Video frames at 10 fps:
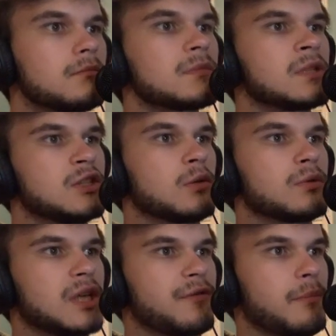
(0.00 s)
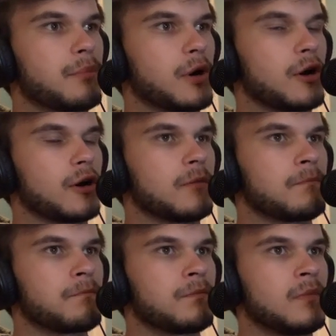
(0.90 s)
Because almost every bird
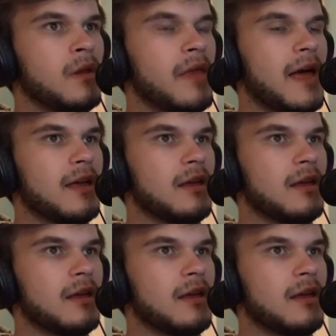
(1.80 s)
that